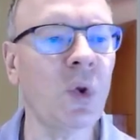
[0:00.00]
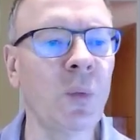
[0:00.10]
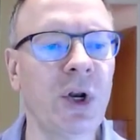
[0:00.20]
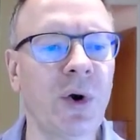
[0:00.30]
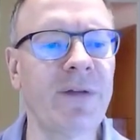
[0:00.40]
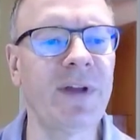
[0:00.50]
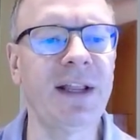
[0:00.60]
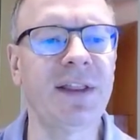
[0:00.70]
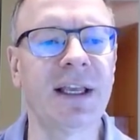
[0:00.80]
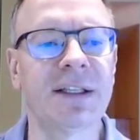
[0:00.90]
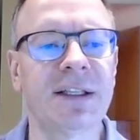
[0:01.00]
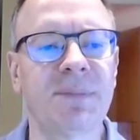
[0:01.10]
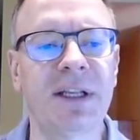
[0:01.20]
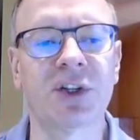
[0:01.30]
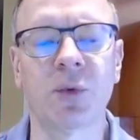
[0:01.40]
we don't have anything in the
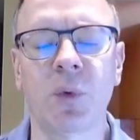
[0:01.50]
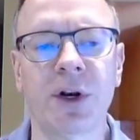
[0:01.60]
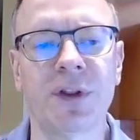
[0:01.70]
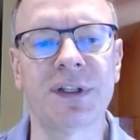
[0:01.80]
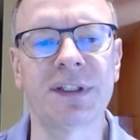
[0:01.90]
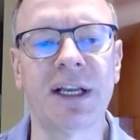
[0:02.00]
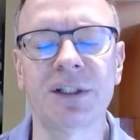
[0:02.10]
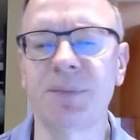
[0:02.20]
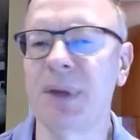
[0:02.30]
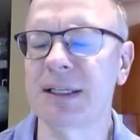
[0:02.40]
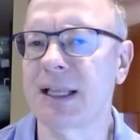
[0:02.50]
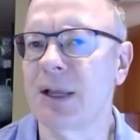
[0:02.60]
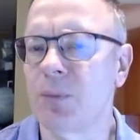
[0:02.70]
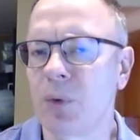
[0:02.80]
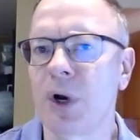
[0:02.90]
Spacer 1 or the sales because,
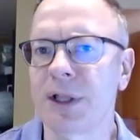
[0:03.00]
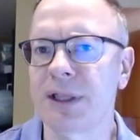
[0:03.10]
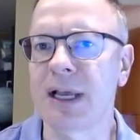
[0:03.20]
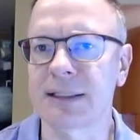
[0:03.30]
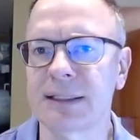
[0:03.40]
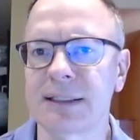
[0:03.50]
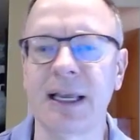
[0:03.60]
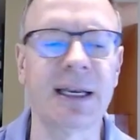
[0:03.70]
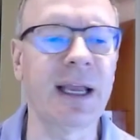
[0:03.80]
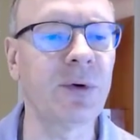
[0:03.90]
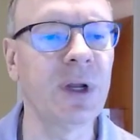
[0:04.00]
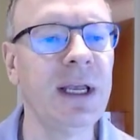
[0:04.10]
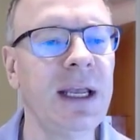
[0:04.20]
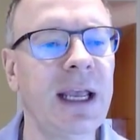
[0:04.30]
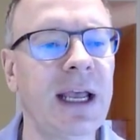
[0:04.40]
again, we want that to stand out.
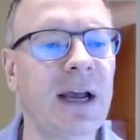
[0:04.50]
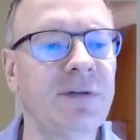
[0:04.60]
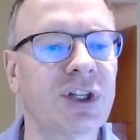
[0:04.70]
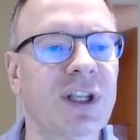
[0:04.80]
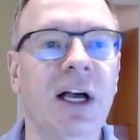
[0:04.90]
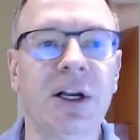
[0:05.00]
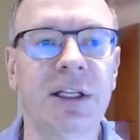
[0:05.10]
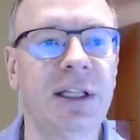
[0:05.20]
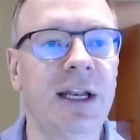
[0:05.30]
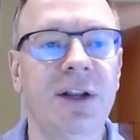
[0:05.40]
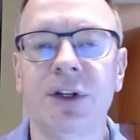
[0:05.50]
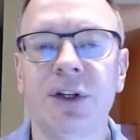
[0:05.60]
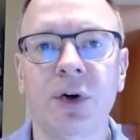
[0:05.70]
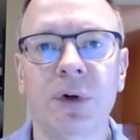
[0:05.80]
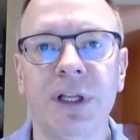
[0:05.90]
And I've just calculated the
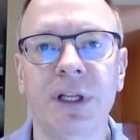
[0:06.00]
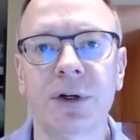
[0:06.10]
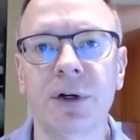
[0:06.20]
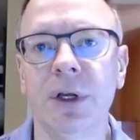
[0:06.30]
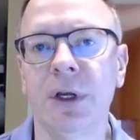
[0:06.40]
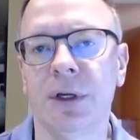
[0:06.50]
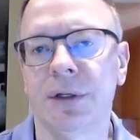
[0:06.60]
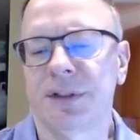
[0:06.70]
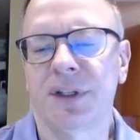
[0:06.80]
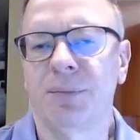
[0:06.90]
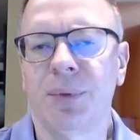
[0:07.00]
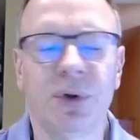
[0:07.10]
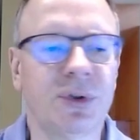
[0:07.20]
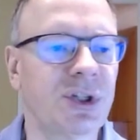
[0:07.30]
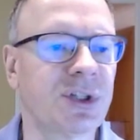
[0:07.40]
total here.
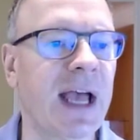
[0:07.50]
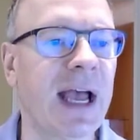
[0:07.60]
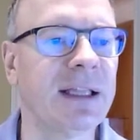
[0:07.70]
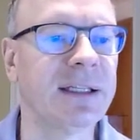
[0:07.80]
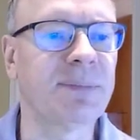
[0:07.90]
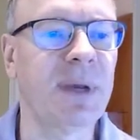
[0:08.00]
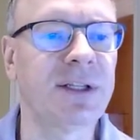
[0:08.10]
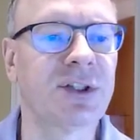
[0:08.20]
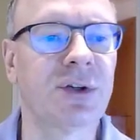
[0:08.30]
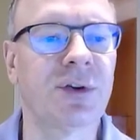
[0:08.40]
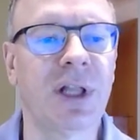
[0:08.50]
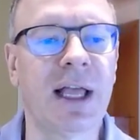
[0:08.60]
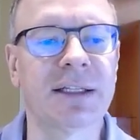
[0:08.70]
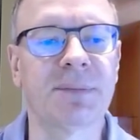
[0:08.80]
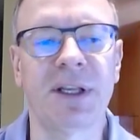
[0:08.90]
Simple, just add the spacer, the
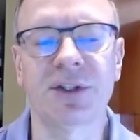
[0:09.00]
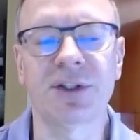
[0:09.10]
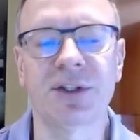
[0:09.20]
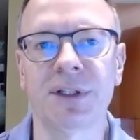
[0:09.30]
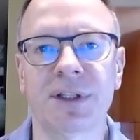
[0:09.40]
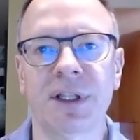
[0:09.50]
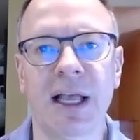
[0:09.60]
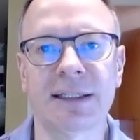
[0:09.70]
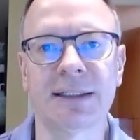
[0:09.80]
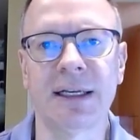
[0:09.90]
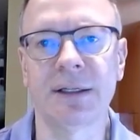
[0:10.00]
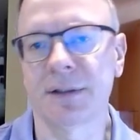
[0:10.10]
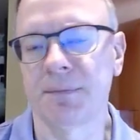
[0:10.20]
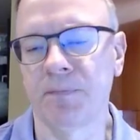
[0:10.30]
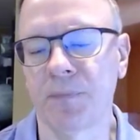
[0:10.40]
last spacer plus the last
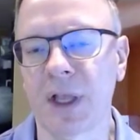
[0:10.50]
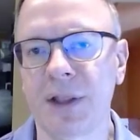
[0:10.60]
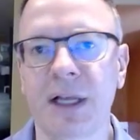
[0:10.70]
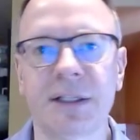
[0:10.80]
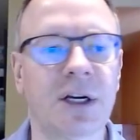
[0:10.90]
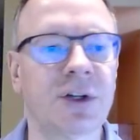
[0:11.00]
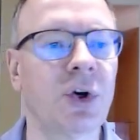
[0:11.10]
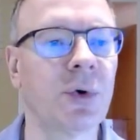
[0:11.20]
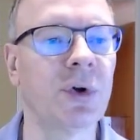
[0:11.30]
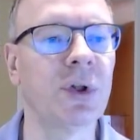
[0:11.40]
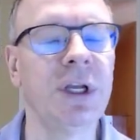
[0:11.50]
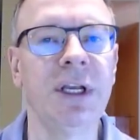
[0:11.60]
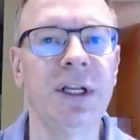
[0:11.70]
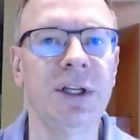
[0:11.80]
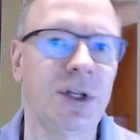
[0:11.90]
sales, and that's our total.
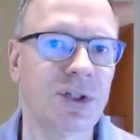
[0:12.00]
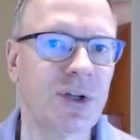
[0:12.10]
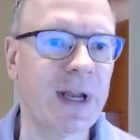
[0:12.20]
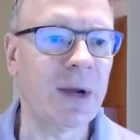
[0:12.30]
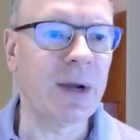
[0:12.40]
So now